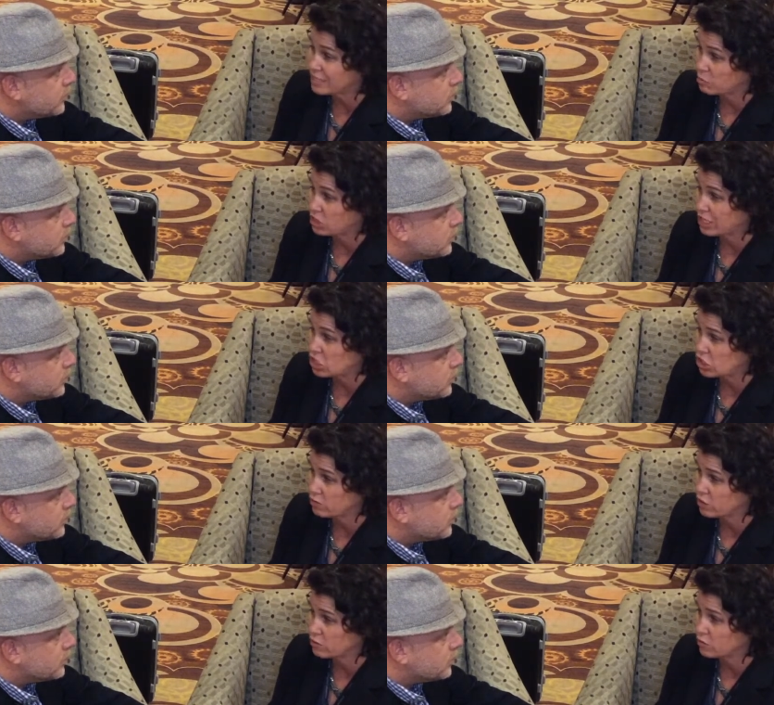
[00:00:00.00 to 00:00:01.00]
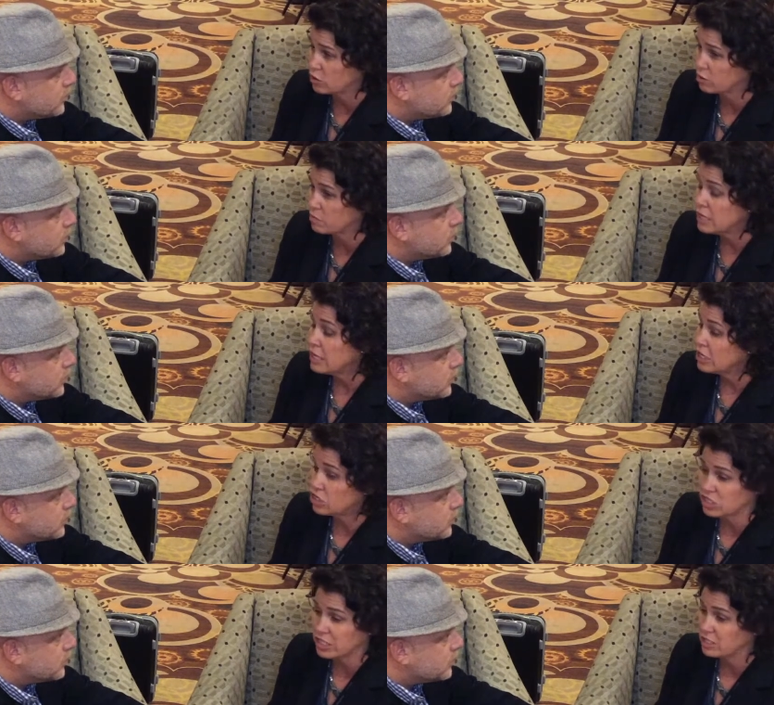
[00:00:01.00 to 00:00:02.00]
Speaker 1: application for your firm, you
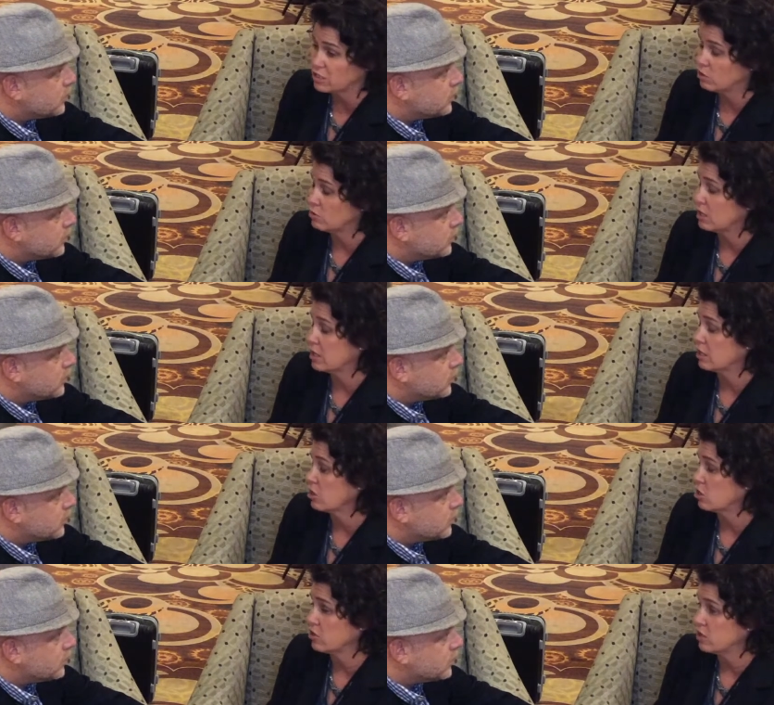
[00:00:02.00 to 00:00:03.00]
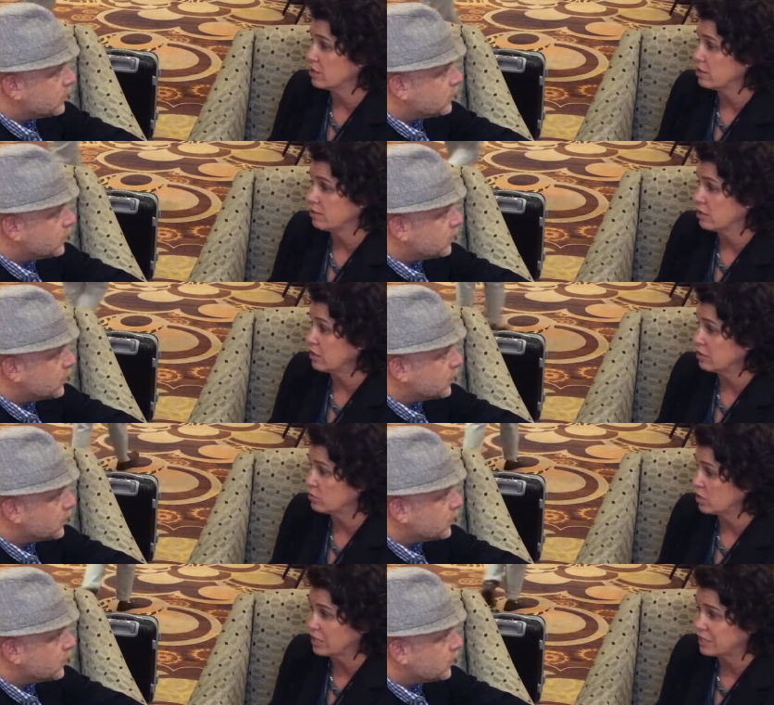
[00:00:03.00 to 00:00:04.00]
just need to uh, click on the, the link
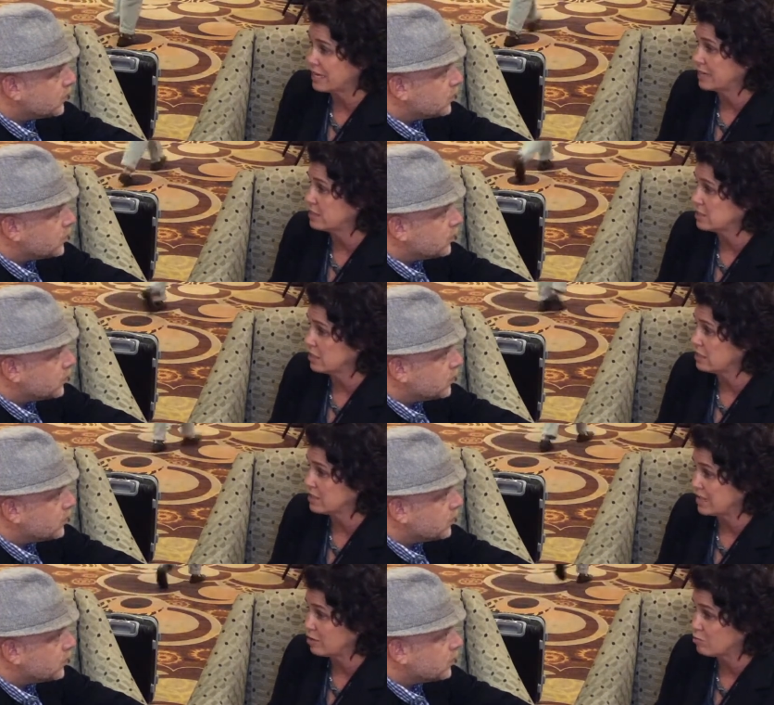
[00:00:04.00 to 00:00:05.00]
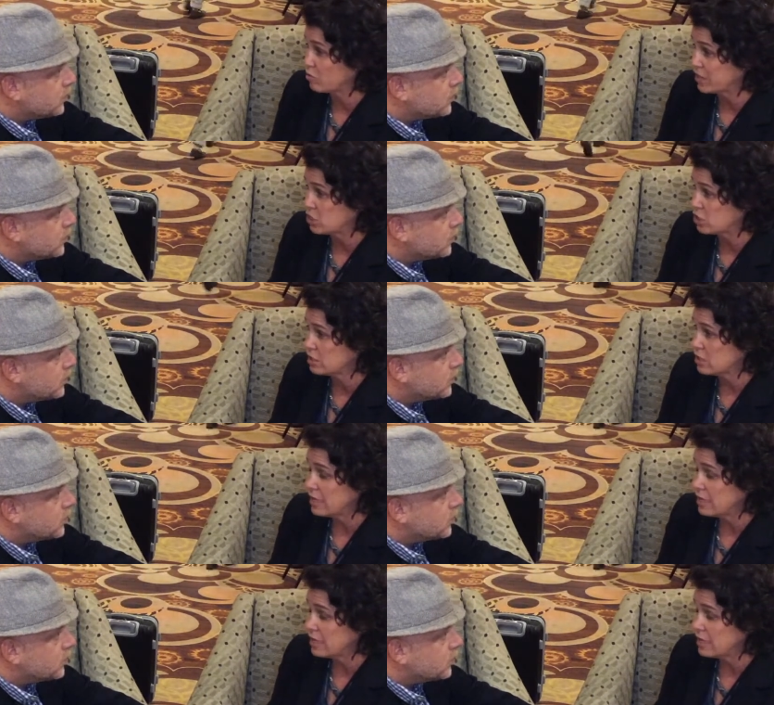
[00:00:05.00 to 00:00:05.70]
for contact and send us that information.